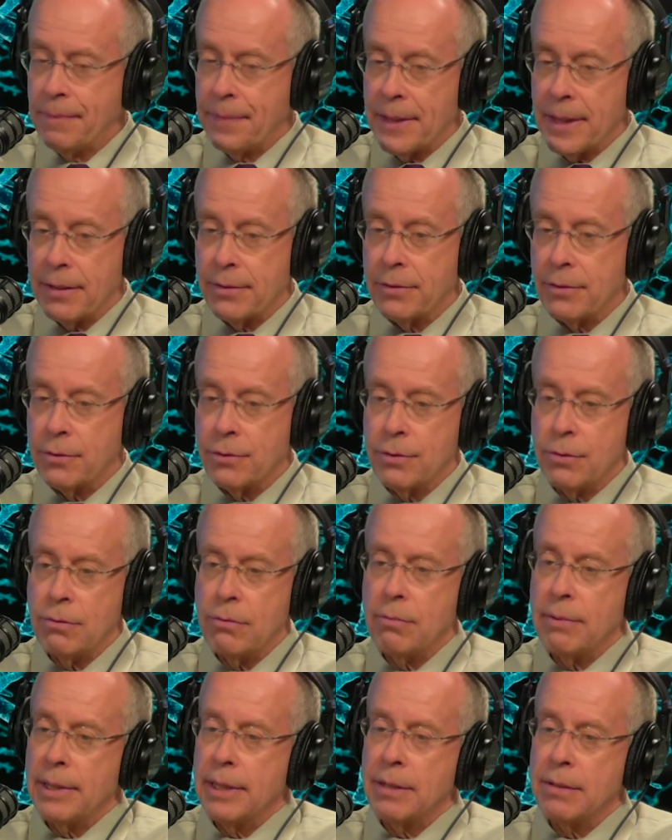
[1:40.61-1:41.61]
And there are two
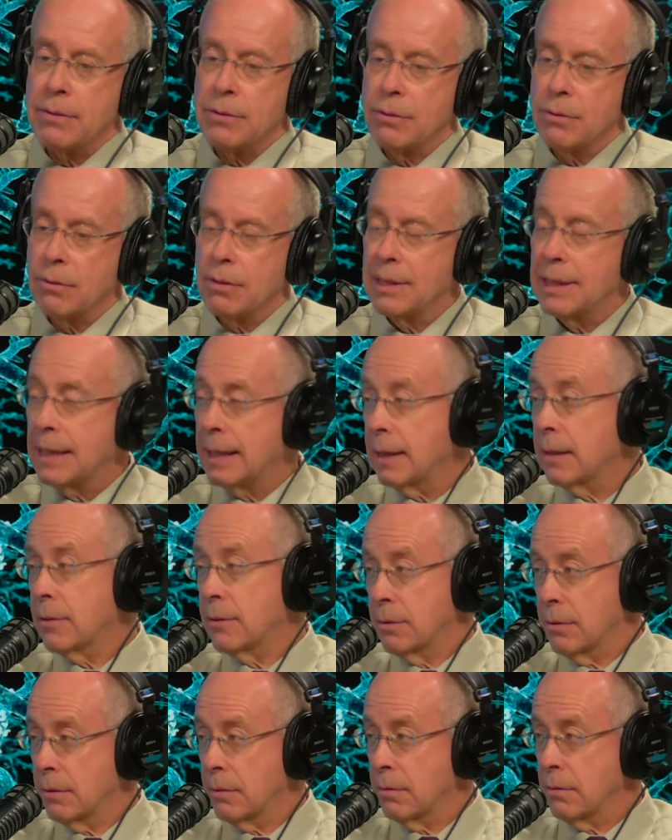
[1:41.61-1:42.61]
ways to get
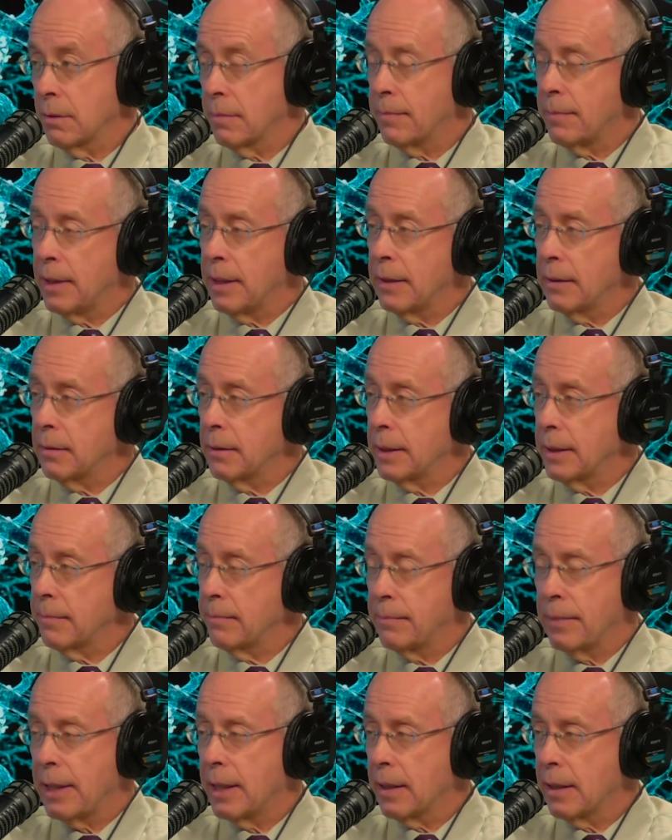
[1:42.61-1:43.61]
to a, bi- a
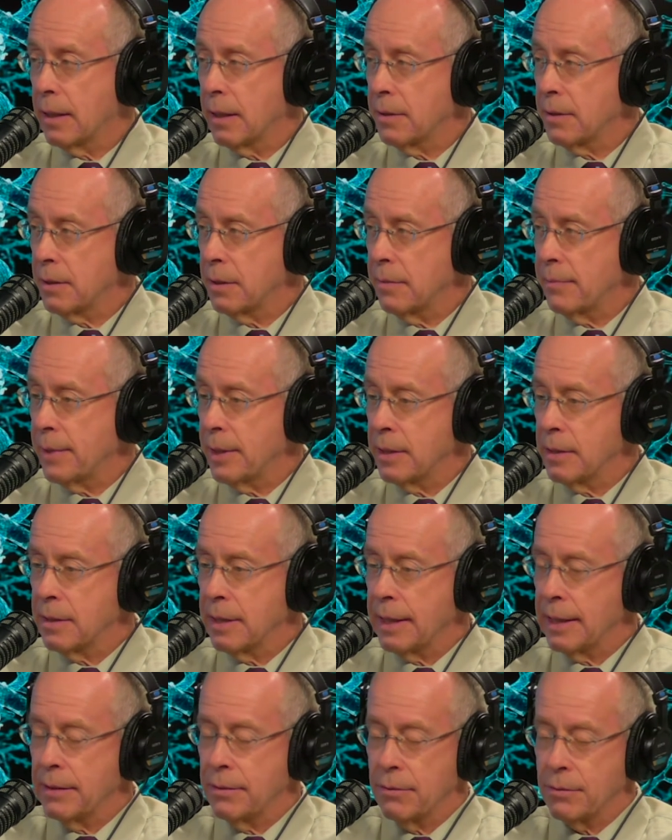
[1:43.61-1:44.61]
biologically based
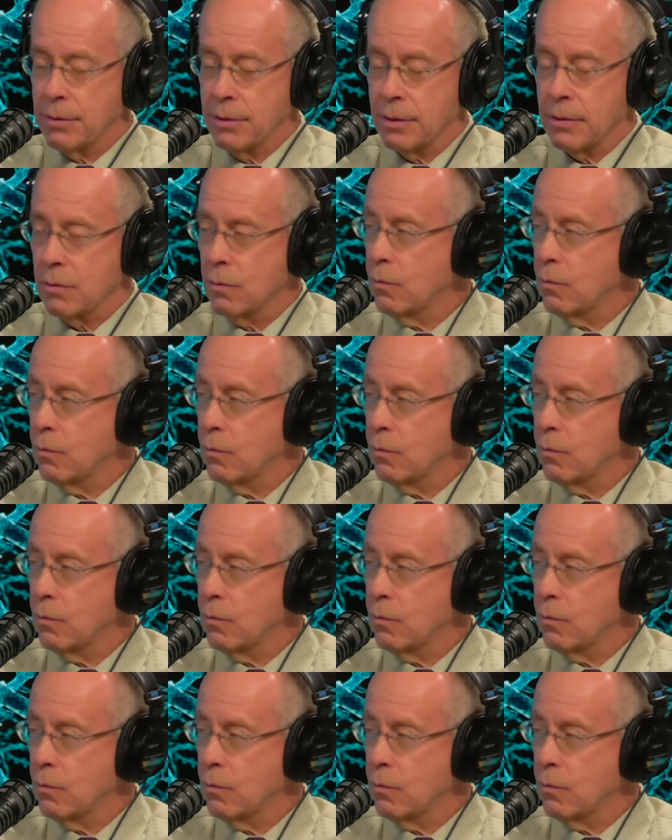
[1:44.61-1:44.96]
diagnosis.